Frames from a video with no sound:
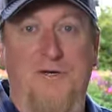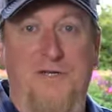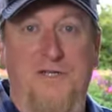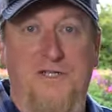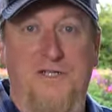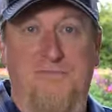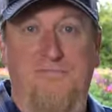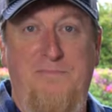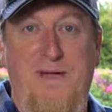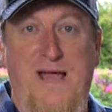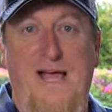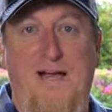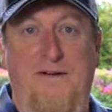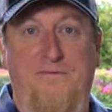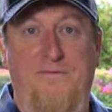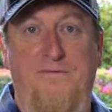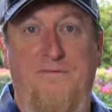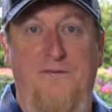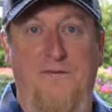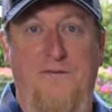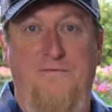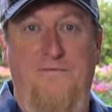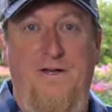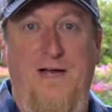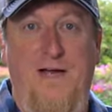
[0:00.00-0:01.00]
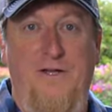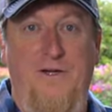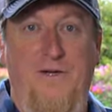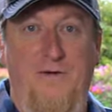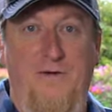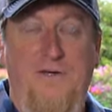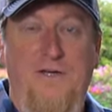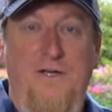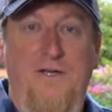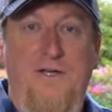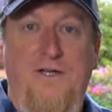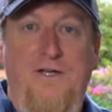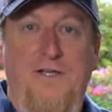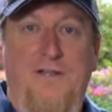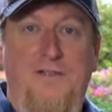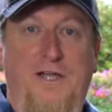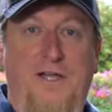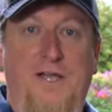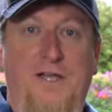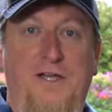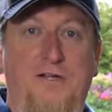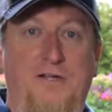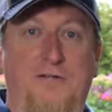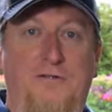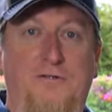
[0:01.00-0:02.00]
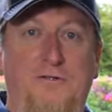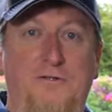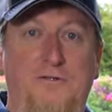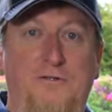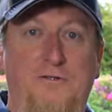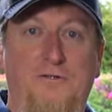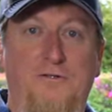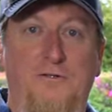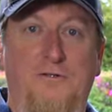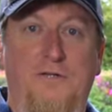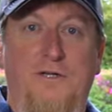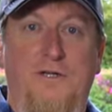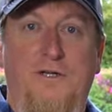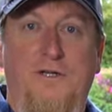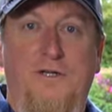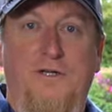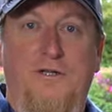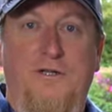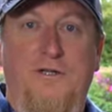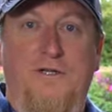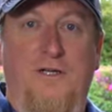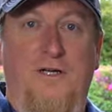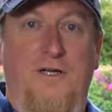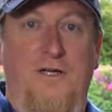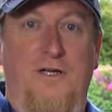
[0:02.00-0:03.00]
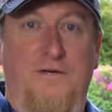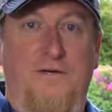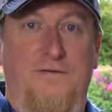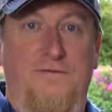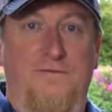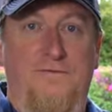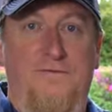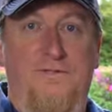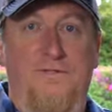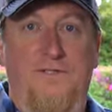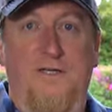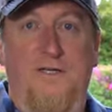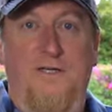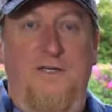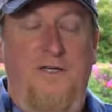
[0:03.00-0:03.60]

is packed full of value. They include gloves,